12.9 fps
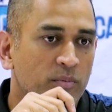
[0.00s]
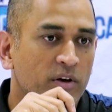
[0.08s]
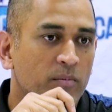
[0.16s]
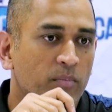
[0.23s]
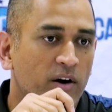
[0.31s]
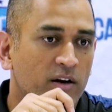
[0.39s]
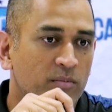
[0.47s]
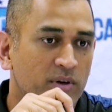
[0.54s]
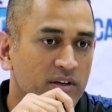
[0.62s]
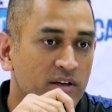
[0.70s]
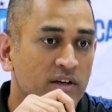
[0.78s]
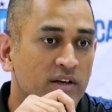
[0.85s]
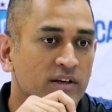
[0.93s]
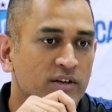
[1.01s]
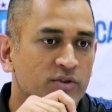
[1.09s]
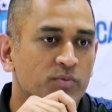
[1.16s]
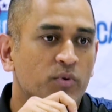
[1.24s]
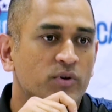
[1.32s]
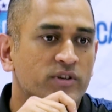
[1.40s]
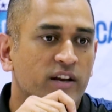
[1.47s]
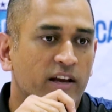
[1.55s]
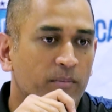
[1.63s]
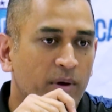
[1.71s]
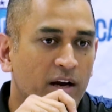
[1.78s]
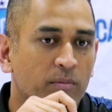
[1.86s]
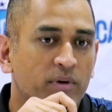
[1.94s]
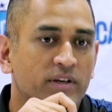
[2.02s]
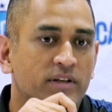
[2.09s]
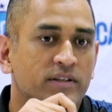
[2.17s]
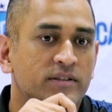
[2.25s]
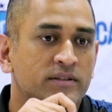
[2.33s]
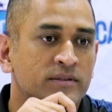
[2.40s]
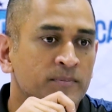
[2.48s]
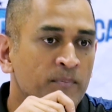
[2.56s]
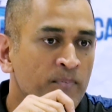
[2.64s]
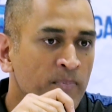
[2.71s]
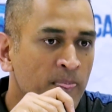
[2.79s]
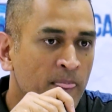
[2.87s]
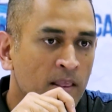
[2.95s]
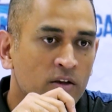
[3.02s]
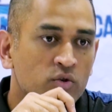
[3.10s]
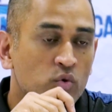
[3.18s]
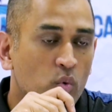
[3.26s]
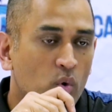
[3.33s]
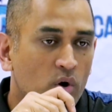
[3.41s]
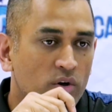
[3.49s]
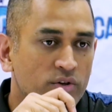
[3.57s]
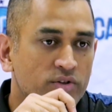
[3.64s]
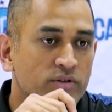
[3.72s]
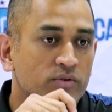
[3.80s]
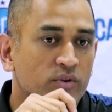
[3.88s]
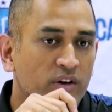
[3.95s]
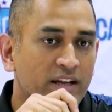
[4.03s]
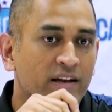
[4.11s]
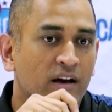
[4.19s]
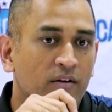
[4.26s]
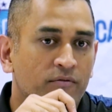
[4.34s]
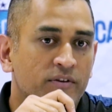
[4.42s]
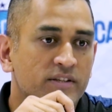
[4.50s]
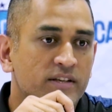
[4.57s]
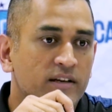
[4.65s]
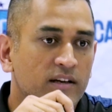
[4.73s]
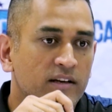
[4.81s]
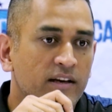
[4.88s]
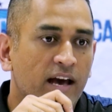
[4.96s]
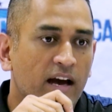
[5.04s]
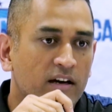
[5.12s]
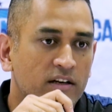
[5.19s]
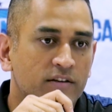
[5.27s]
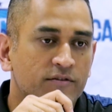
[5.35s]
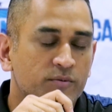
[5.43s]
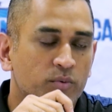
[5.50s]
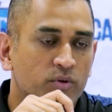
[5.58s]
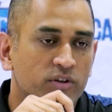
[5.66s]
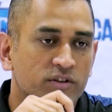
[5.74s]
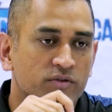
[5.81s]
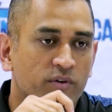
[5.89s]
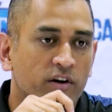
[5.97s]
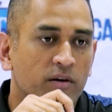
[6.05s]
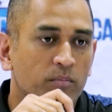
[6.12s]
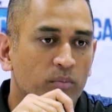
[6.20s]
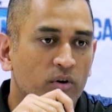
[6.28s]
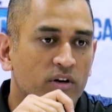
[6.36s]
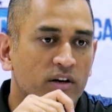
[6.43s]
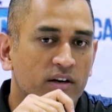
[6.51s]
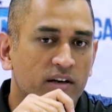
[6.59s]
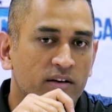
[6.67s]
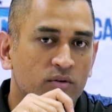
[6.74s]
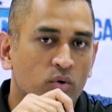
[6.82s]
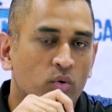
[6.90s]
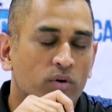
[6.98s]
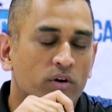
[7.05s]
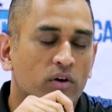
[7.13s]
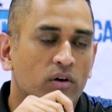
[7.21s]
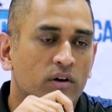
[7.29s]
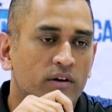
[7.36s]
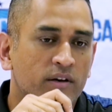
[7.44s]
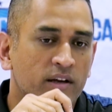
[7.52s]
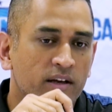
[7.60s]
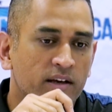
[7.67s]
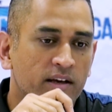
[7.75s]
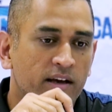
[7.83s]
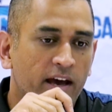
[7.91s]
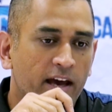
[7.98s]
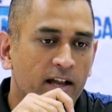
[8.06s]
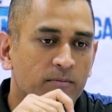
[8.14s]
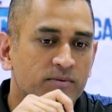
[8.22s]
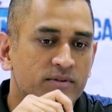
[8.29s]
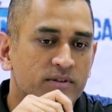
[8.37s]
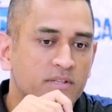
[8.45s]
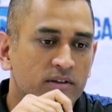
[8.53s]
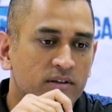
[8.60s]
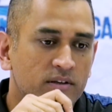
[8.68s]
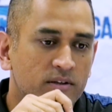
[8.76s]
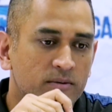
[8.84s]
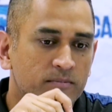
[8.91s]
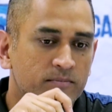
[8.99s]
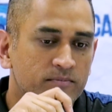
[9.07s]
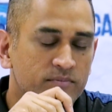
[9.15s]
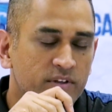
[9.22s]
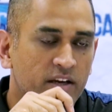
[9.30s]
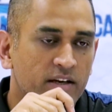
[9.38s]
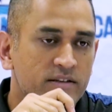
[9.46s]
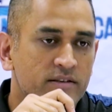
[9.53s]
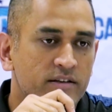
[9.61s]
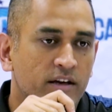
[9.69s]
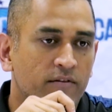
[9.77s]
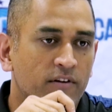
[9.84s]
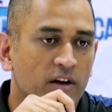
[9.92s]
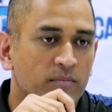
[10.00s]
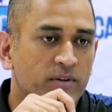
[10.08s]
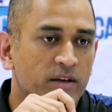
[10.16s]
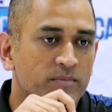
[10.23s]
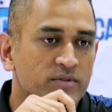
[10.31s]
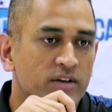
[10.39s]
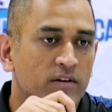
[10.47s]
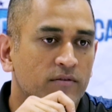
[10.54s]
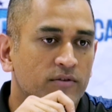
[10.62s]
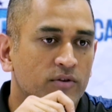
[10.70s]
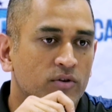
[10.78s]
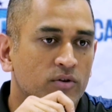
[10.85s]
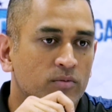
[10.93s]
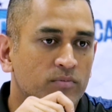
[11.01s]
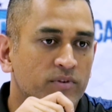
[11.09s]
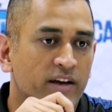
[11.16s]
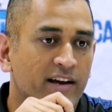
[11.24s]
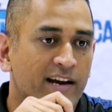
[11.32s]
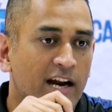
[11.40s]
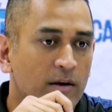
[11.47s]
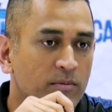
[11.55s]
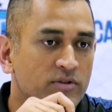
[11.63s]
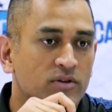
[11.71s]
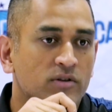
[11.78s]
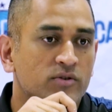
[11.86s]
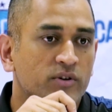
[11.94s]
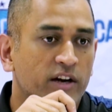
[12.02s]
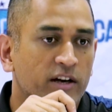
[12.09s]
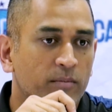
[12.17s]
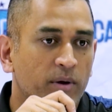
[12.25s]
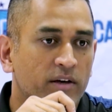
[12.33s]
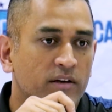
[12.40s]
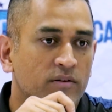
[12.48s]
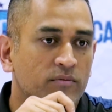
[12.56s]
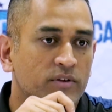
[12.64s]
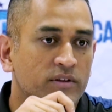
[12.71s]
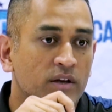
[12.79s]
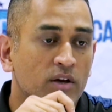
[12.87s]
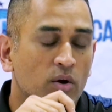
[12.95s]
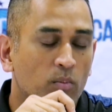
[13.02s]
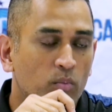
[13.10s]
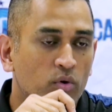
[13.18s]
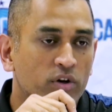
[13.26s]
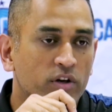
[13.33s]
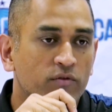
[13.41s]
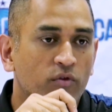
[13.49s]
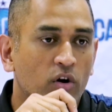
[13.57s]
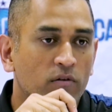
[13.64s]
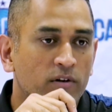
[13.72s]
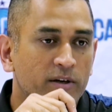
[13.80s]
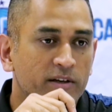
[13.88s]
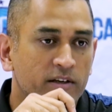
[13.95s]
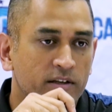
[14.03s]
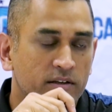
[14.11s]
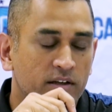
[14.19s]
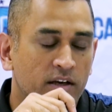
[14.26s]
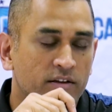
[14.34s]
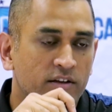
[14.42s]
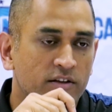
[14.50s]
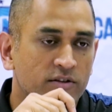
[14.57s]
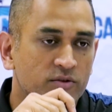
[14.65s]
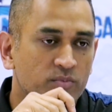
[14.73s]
a big part, but sports like badminton, squash, you know, and a physically active sport is very important. And overall, it helps the kids develop themselves, you know, their academics also get better with more involvement in